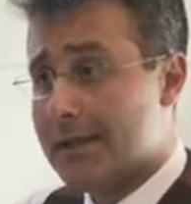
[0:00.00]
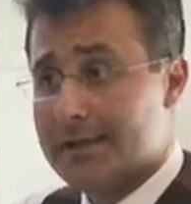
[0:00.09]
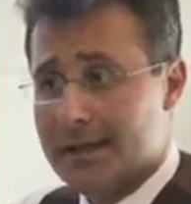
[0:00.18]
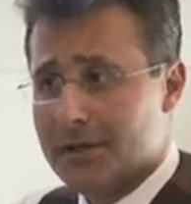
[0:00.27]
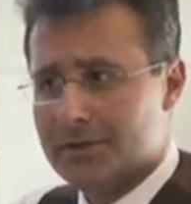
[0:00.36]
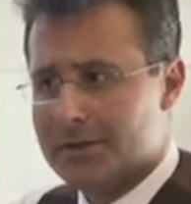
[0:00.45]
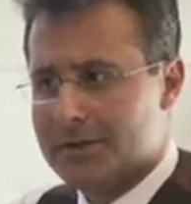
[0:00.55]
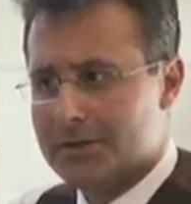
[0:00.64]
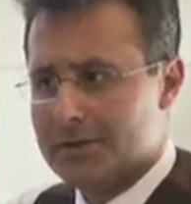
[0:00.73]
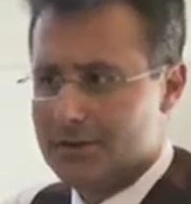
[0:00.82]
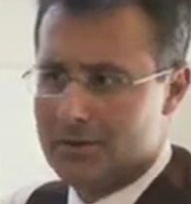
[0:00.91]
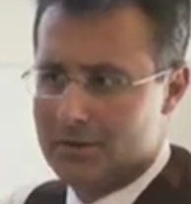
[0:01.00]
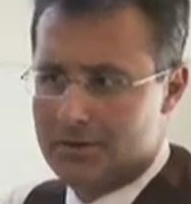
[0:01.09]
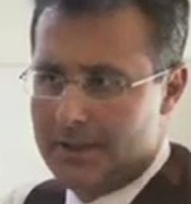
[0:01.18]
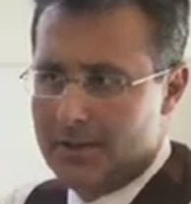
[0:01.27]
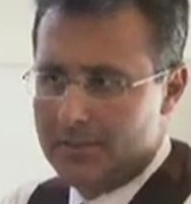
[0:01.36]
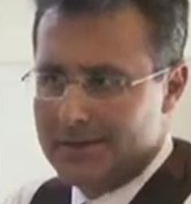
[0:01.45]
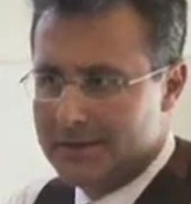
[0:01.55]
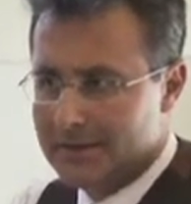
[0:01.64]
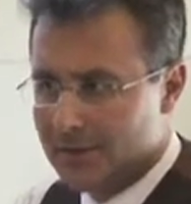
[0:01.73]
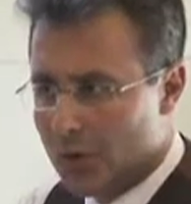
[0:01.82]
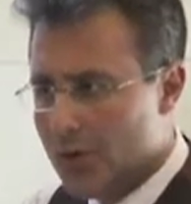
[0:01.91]
that they cannot be
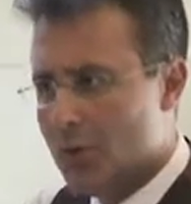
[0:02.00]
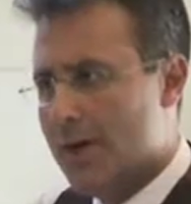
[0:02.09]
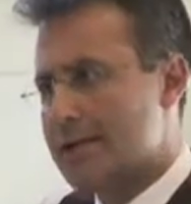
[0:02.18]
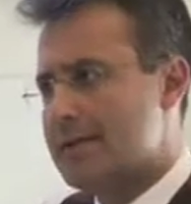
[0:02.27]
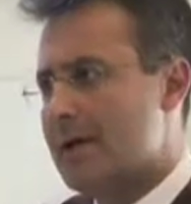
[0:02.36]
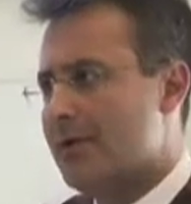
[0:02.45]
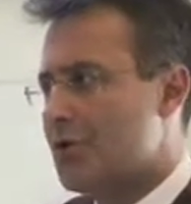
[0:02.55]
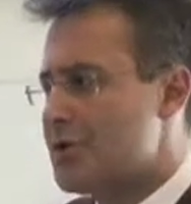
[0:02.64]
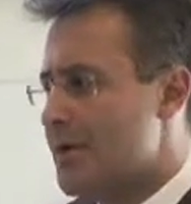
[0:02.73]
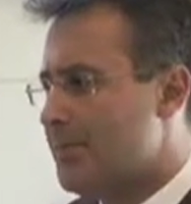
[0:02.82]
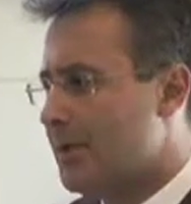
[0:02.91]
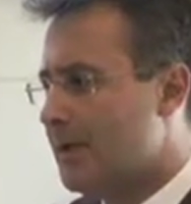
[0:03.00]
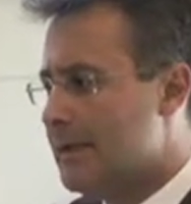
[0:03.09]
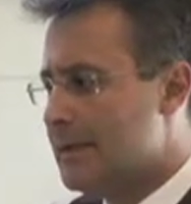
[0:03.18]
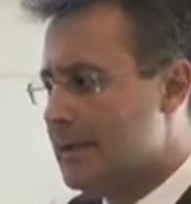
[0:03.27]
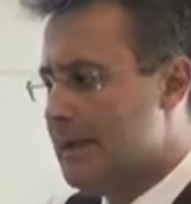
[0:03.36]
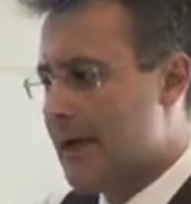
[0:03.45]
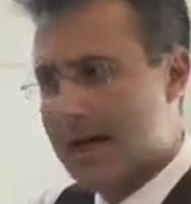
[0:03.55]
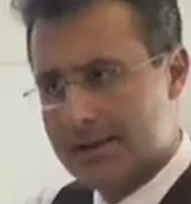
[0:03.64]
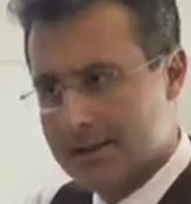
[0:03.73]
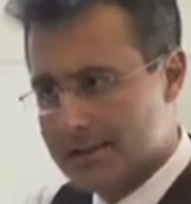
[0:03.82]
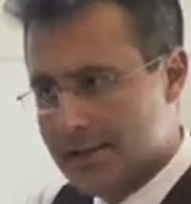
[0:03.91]
treated otherwise, like for example,
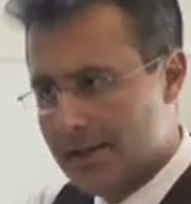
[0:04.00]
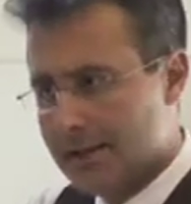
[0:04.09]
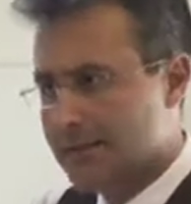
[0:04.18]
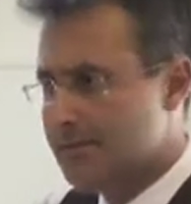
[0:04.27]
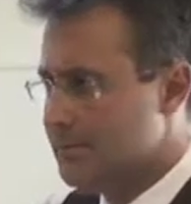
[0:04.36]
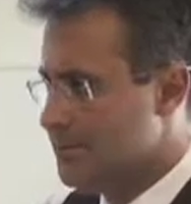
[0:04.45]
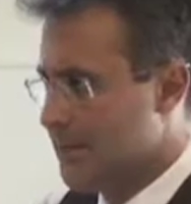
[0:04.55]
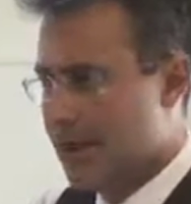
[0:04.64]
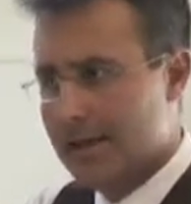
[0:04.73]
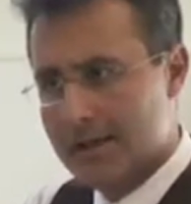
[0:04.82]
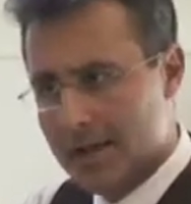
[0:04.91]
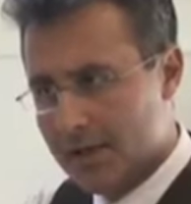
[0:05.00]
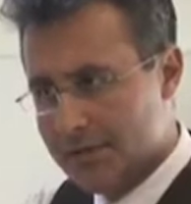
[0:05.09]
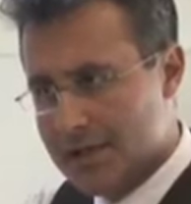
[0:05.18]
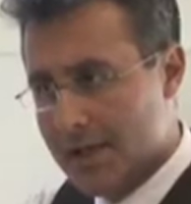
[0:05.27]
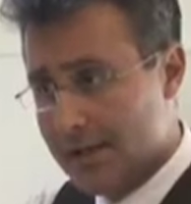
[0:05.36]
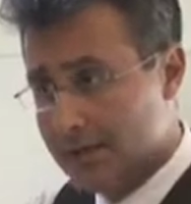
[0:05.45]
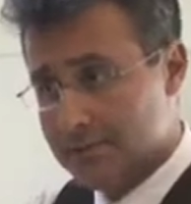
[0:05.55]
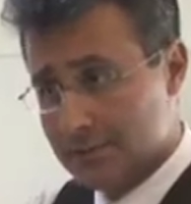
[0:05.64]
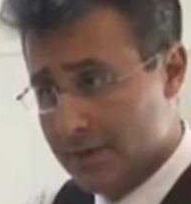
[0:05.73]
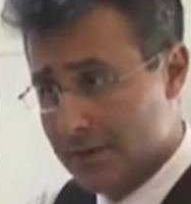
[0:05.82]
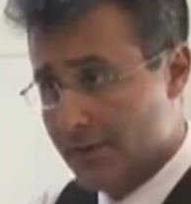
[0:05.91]
acne scarring, any kind of scarring
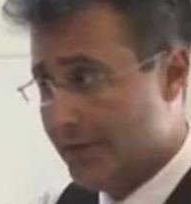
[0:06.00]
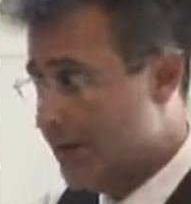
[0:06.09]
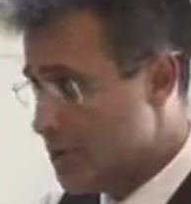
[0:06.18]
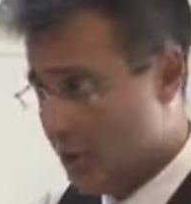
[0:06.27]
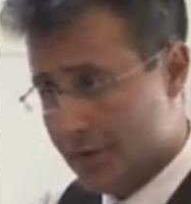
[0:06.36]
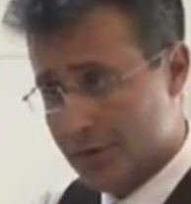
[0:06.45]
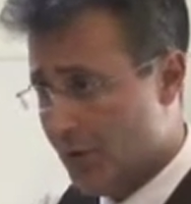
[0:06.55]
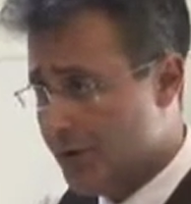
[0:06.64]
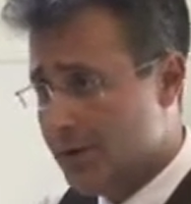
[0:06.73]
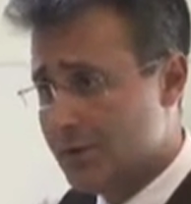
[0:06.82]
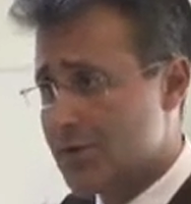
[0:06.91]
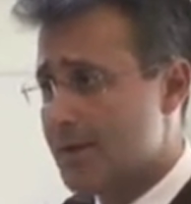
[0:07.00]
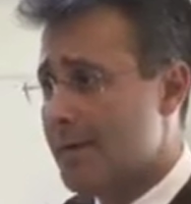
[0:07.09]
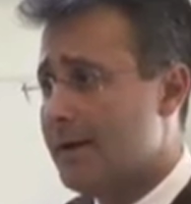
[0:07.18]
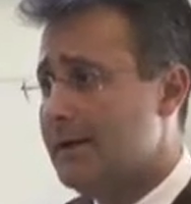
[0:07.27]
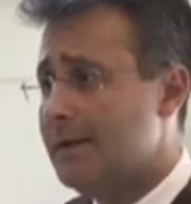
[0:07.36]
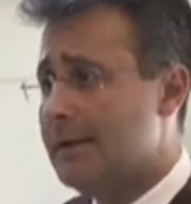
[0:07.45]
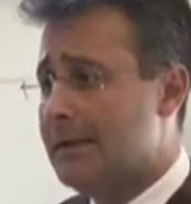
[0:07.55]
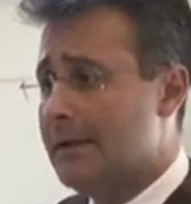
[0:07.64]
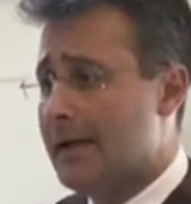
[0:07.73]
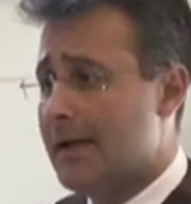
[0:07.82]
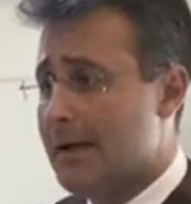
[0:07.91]
in the face or in the body, it doesn't matter.
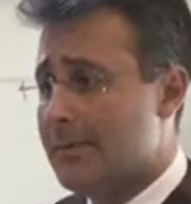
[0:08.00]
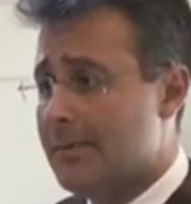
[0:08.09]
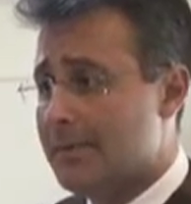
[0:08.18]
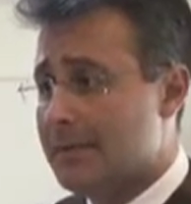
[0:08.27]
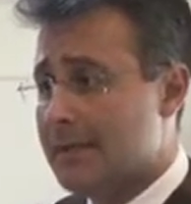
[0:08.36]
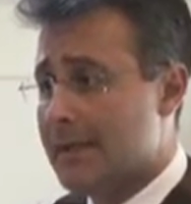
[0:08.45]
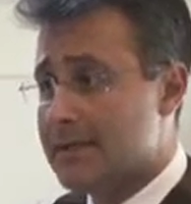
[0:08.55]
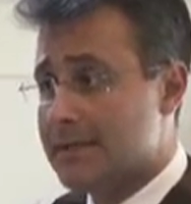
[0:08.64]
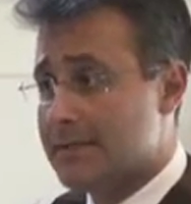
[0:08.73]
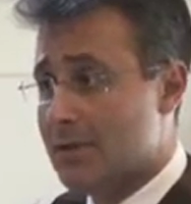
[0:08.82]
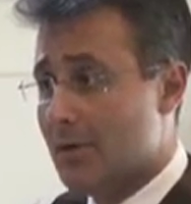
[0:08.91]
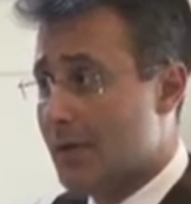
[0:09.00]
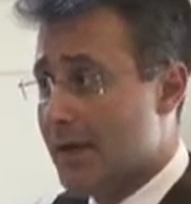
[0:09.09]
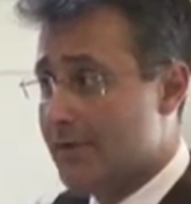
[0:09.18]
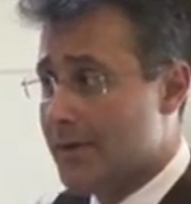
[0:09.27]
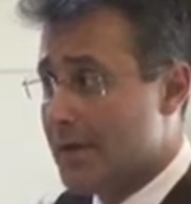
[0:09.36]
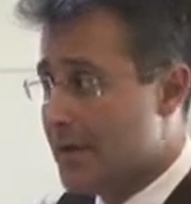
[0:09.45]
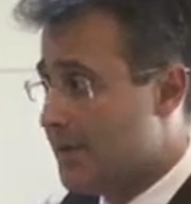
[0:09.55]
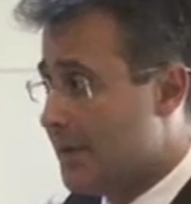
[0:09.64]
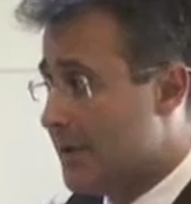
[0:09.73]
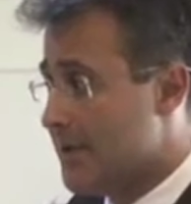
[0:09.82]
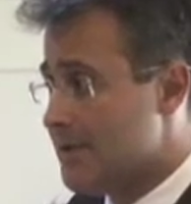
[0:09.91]
There is, FDA
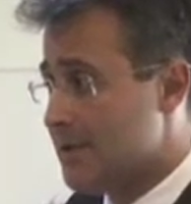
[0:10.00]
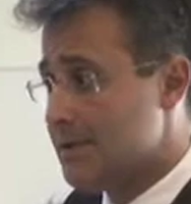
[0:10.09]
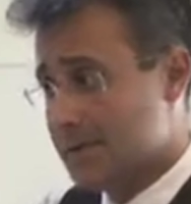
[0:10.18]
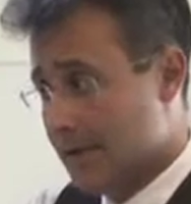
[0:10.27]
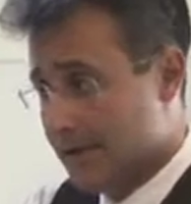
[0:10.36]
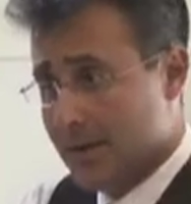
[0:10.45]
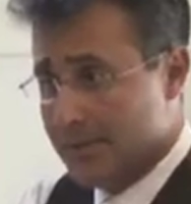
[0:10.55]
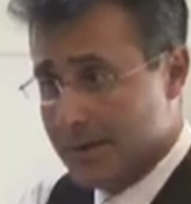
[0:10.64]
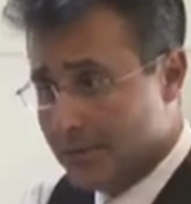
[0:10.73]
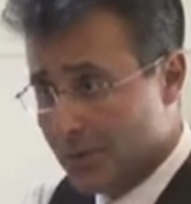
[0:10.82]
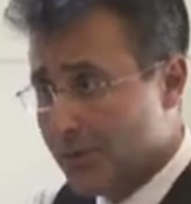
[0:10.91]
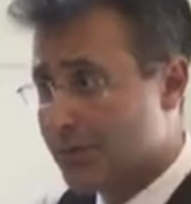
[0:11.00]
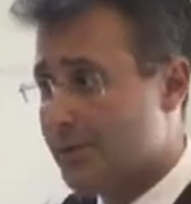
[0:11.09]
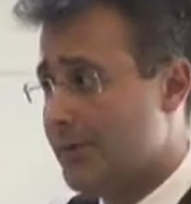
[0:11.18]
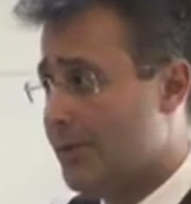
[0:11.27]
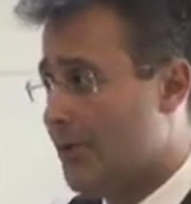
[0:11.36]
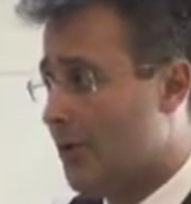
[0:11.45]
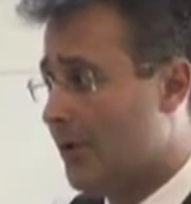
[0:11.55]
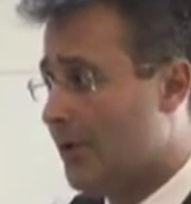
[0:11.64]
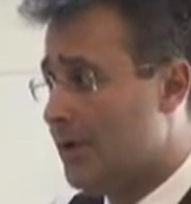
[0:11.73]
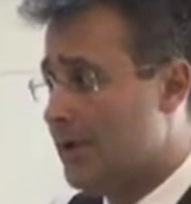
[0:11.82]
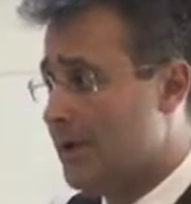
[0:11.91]
applications that they have been approved
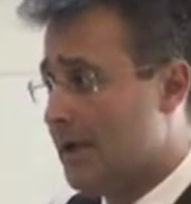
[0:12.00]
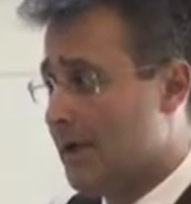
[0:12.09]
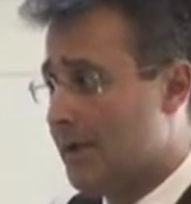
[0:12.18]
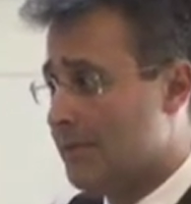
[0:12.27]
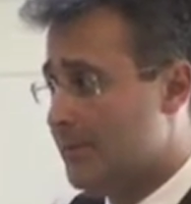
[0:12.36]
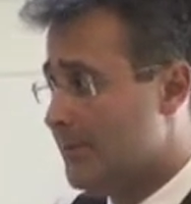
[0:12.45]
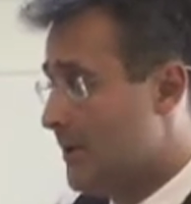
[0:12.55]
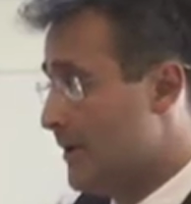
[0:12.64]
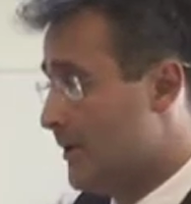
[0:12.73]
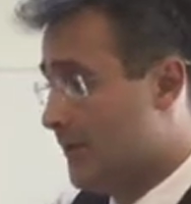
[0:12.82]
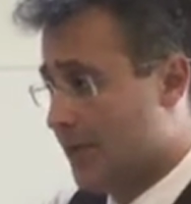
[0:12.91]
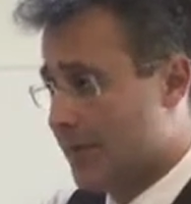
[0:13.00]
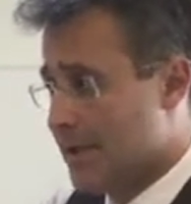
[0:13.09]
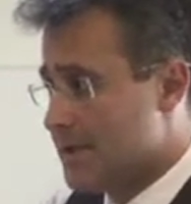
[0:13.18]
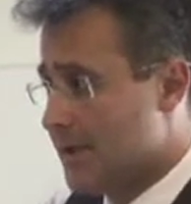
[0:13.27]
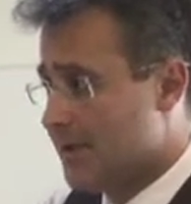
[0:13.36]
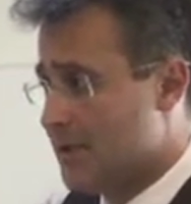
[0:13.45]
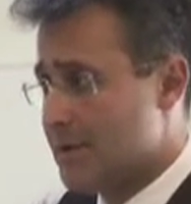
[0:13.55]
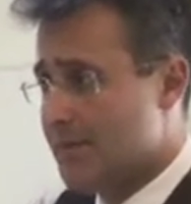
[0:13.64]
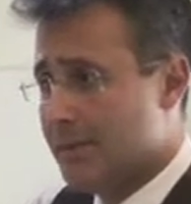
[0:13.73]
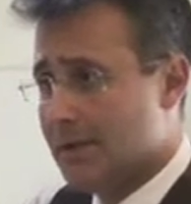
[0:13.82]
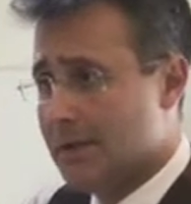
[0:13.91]
for things like, for
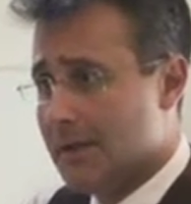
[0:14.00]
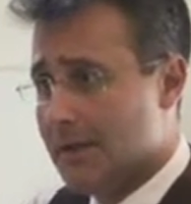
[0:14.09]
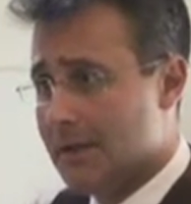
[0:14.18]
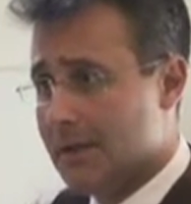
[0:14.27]
example,